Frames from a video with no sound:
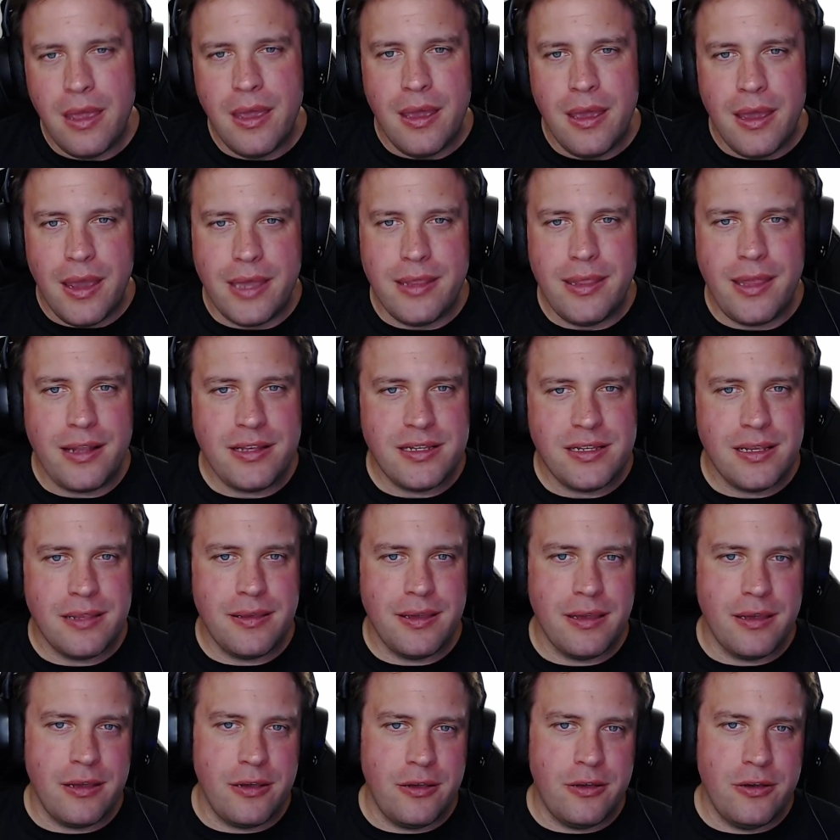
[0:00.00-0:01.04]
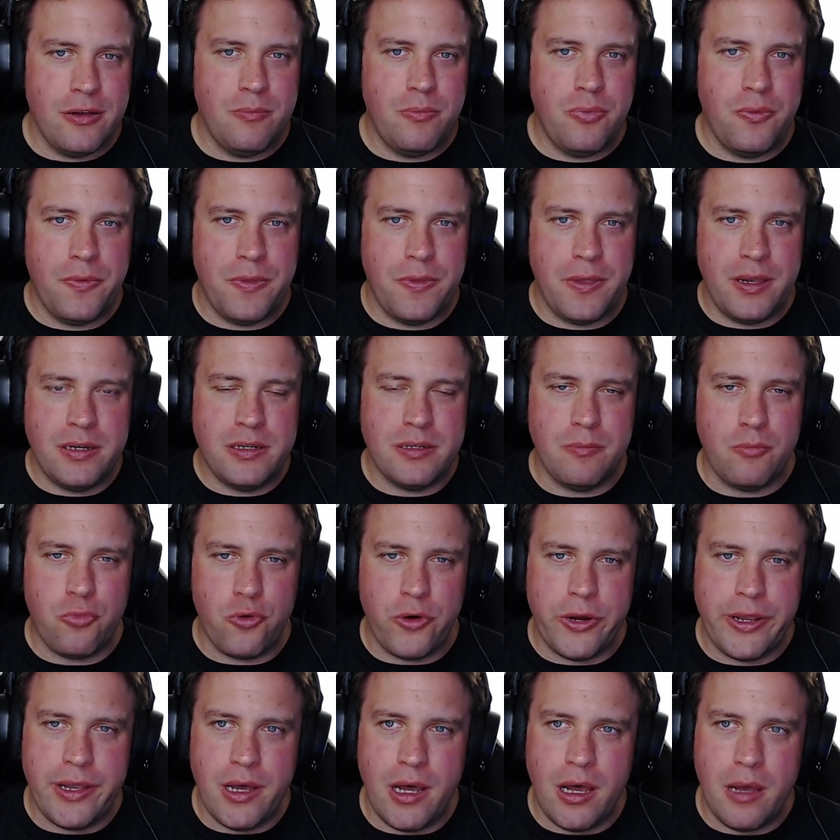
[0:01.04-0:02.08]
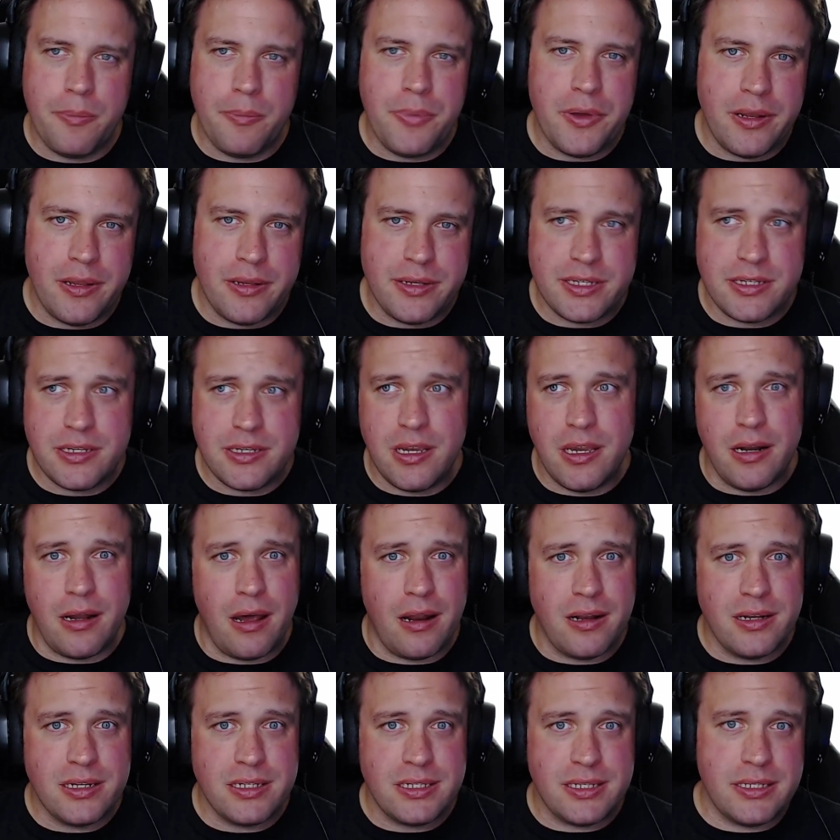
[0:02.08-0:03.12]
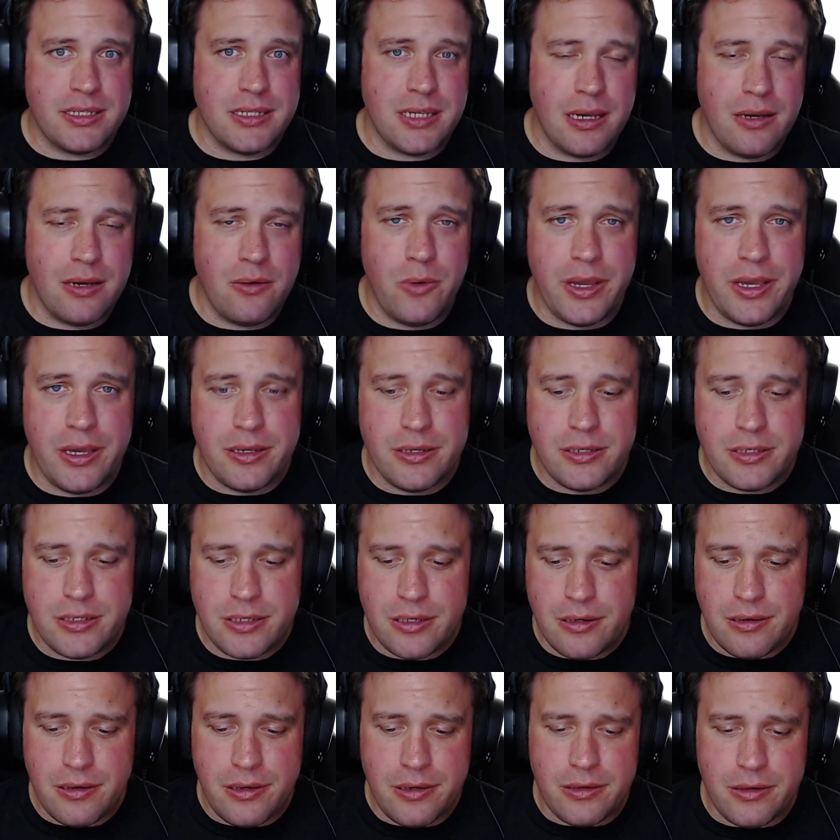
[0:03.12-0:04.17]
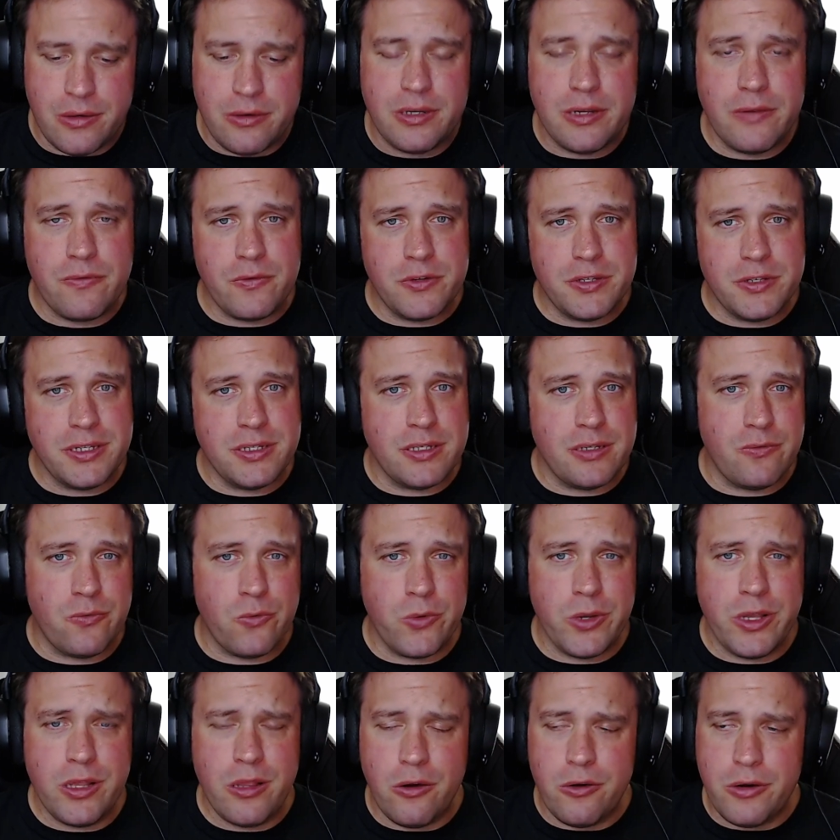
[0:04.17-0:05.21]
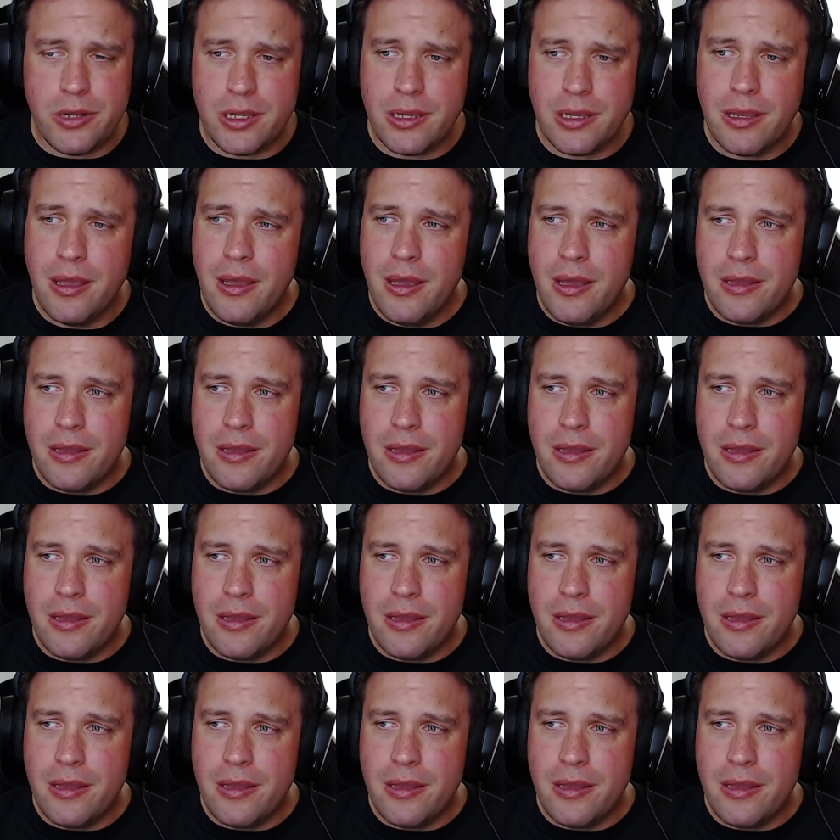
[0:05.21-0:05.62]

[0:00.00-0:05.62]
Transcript: And that's, I think, a good thing to bring up. And this can honestly segue into you know differences in reloading.